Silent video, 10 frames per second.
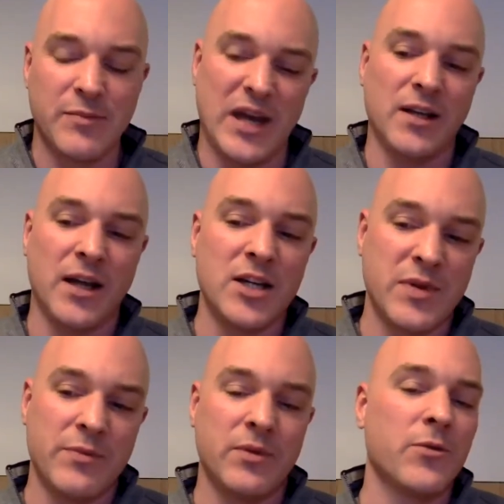penalized
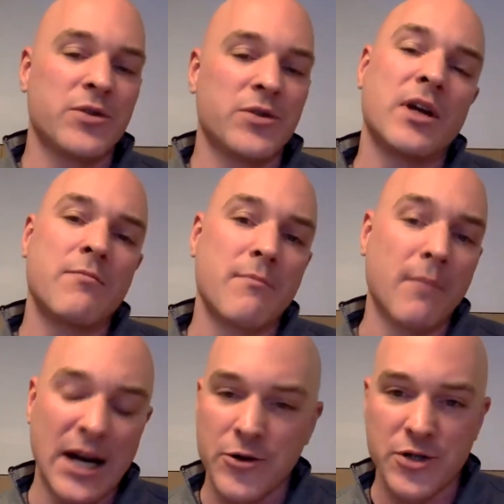people that were doing
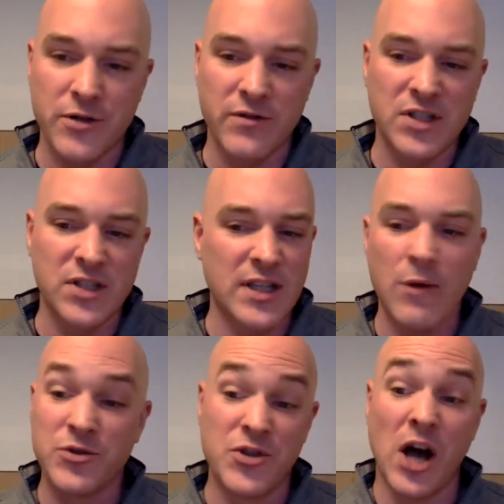microservices, and that
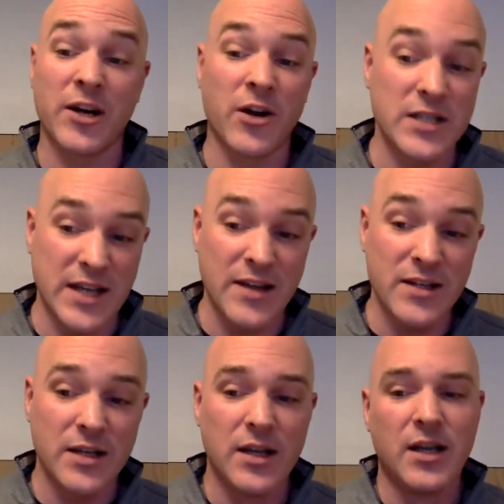was not our
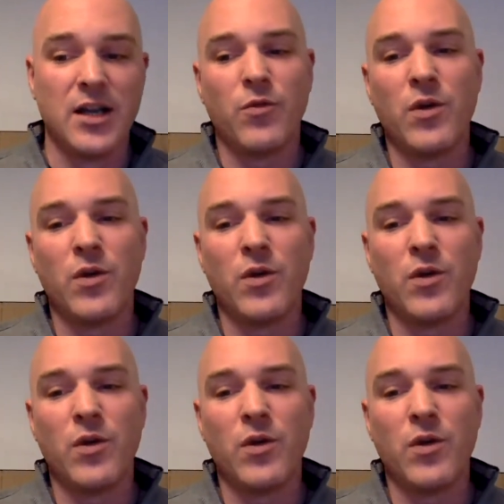intent. We